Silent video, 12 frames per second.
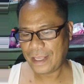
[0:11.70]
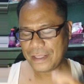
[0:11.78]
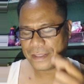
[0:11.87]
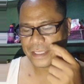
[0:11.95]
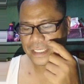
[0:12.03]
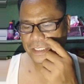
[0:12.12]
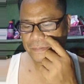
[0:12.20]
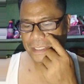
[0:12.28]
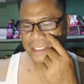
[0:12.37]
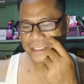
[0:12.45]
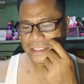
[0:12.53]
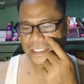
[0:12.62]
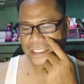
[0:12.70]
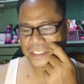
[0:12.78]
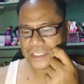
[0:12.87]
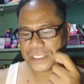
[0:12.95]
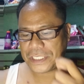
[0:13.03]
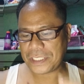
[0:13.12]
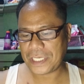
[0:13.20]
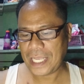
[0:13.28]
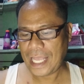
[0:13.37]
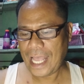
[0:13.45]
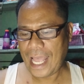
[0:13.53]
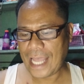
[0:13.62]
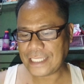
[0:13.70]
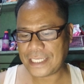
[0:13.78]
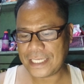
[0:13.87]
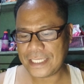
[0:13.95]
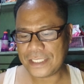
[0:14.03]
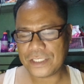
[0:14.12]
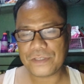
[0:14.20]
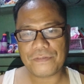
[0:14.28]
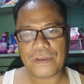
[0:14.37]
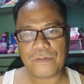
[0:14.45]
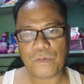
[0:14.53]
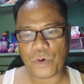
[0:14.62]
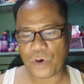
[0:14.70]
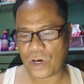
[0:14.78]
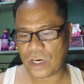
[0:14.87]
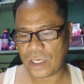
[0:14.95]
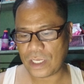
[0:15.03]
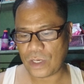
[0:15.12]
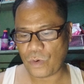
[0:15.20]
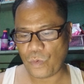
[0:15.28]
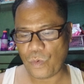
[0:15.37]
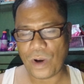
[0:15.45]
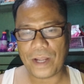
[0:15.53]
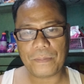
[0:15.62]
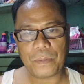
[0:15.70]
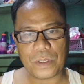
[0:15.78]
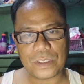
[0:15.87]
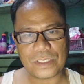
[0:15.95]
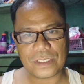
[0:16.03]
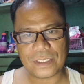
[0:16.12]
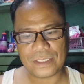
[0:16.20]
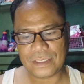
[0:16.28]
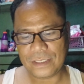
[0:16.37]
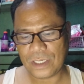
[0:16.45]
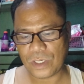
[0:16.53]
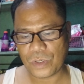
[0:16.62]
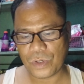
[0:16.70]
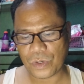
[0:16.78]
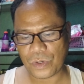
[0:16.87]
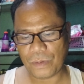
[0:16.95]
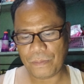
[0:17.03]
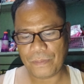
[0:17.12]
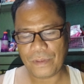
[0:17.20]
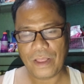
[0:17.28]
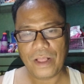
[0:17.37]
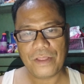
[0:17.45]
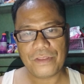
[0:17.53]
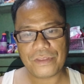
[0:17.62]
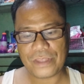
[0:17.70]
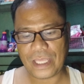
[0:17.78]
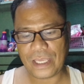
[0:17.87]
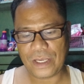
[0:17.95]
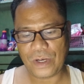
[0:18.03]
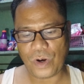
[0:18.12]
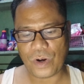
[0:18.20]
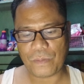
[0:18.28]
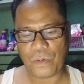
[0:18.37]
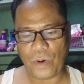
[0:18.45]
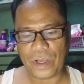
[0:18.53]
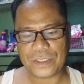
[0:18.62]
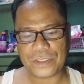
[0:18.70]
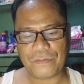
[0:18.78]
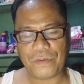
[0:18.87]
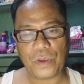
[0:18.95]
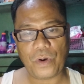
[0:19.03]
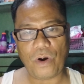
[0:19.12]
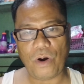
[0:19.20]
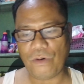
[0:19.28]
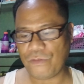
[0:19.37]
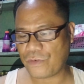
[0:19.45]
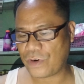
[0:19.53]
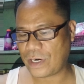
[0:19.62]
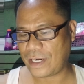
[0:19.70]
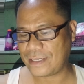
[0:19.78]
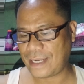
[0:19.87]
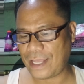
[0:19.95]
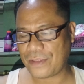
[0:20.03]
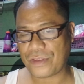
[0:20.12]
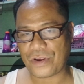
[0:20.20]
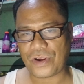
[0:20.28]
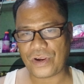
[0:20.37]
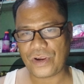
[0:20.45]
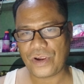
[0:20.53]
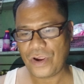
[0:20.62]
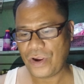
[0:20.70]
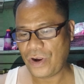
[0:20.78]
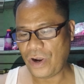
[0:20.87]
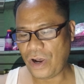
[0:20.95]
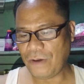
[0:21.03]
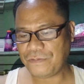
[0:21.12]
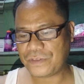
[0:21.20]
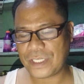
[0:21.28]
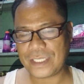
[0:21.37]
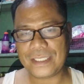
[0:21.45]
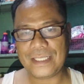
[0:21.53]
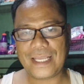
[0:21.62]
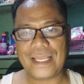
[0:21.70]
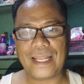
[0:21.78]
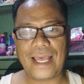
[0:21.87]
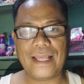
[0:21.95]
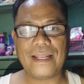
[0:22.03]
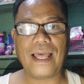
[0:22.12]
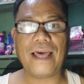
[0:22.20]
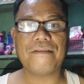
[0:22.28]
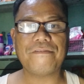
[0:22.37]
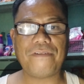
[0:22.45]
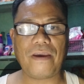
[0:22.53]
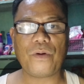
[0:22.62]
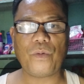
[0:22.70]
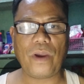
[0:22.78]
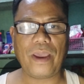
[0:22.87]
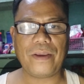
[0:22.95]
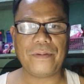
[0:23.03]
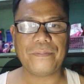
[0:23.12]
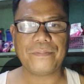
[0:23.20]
This means a tendency to favor one person, group, thing, or point of view over another, often in an unfair way.